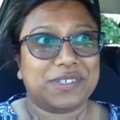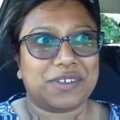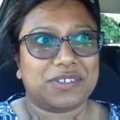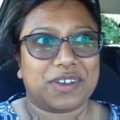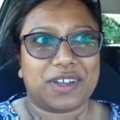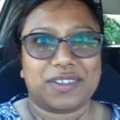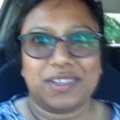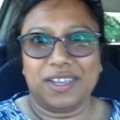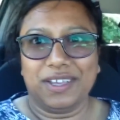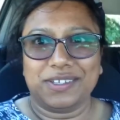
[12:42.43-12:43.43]
so tired.
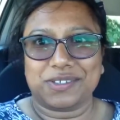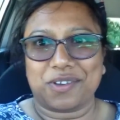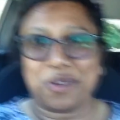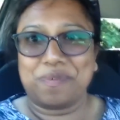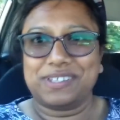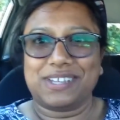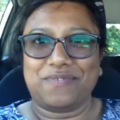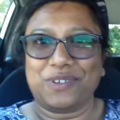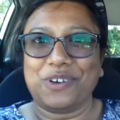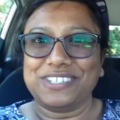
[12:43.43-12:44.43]
So I got
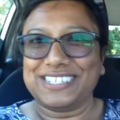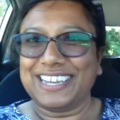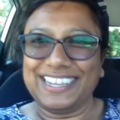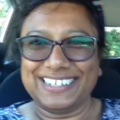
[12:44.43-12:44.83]
myself a Costa.